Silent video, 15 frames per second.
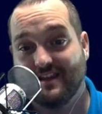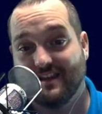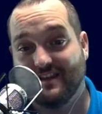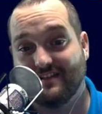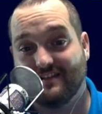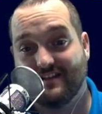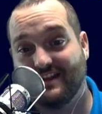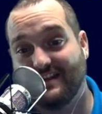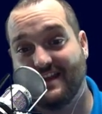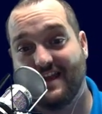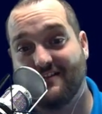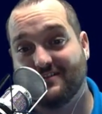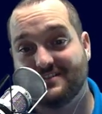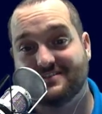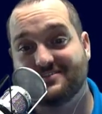internet
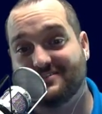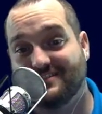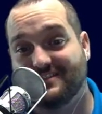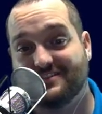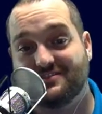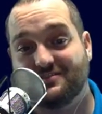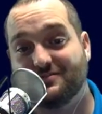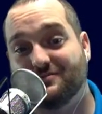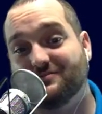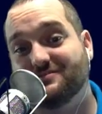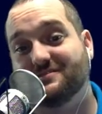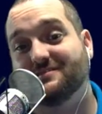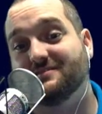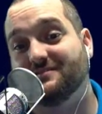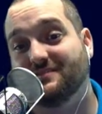outage
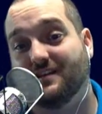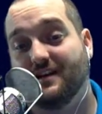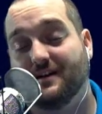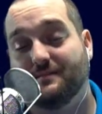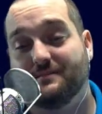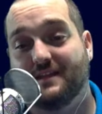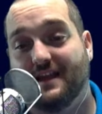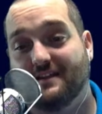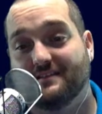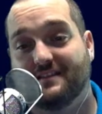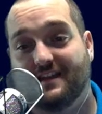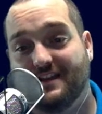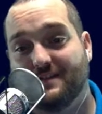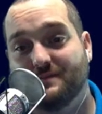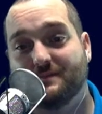issues and hub
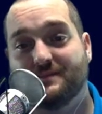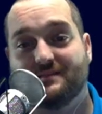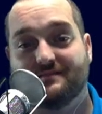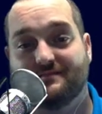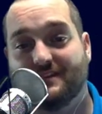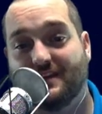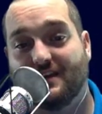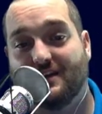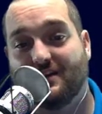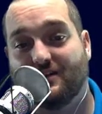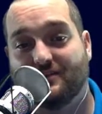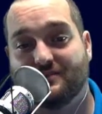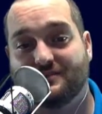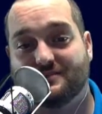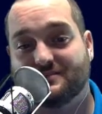downtime and
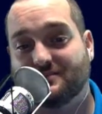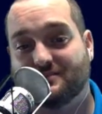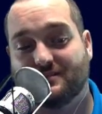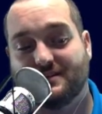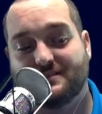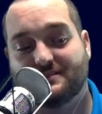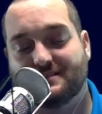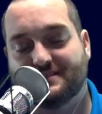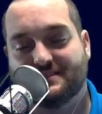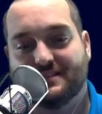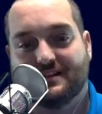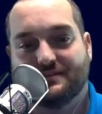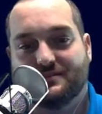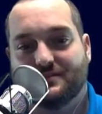all this crazy stuff.